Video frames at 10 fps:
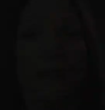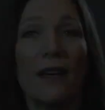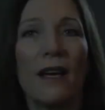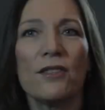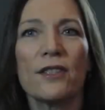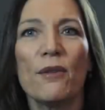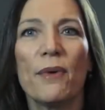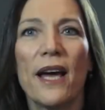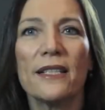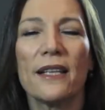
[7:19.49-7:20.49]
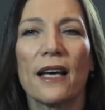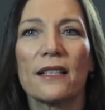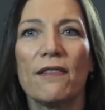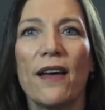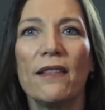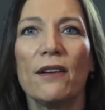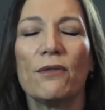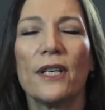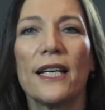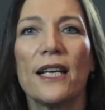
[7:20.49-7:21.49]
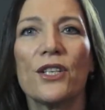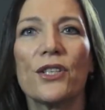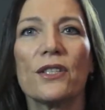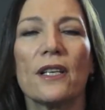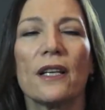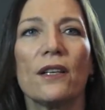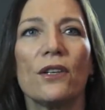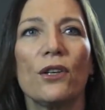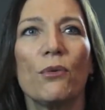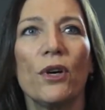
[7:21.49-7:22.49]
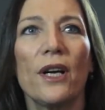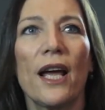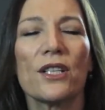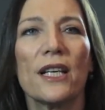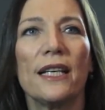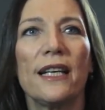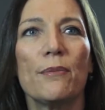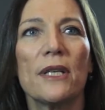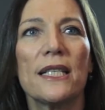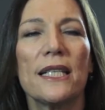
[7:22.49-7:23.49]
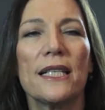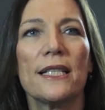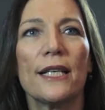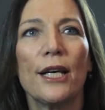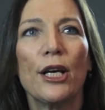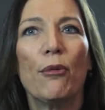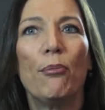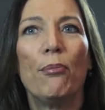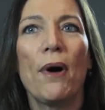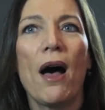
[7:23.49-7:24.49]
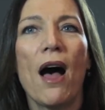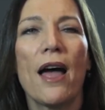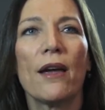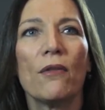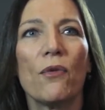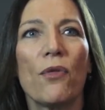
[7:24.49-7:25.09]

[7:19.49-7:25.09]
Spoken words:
I'll just go back to that because I found that really interesting, that you weren't actually limited by